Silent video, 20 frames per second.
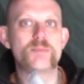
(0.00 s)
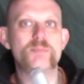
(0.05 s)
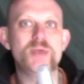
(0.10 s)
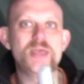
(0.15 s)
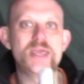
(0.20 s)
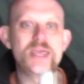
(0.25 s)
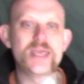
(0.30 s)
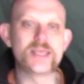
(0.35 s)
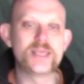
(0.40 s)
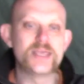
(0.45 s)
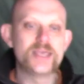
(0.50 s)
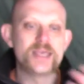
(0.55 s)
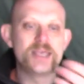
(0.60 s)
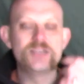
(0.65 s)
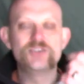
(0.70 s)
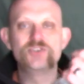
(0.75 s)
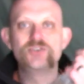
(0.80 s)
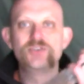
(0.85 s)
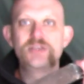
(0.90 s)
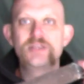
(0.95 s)
being,
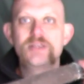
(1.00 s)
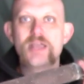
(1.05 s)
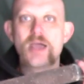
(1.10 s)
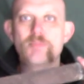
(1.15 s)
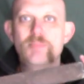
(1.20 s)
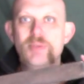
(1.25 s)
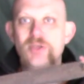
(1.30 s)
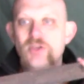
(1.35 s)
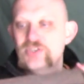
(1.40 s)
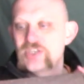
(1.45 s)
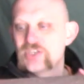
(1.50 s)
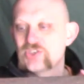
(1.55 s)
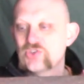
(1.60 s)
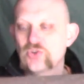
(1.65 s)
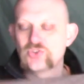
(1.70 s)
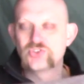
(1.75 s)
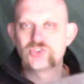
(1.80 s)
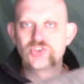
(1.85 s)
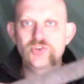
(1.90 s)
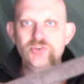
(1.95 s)
is because it's
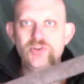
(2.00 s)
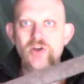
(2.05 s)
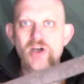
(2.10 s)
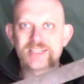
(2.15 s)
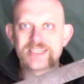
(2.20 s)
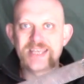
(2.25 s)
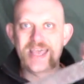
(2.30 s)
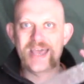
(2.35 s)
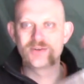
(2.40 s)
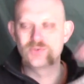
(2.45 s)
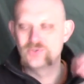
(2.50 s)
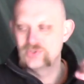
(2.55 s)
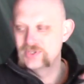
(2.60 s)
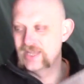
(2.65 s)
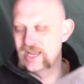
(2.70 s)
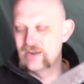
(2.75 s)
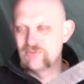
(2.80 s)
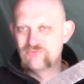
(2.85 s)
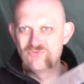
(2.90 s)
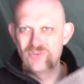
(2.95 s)
got two nice handles, you
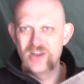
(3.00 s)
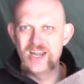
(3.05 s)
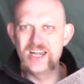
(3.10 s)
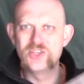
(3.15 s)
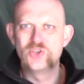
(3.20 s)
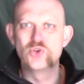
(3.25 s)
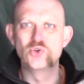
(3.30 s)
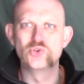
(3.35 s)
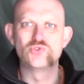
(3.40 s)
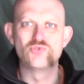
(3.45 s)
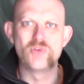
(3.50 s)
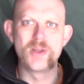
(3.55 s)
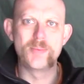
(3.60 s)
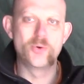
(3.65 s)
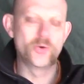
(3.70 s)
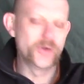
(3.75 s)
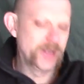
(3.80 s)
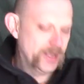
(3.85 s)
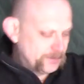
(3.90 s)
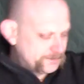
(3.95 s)
can get a really good grip
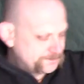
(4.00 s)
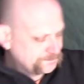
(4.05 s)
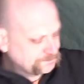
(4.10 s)
on it,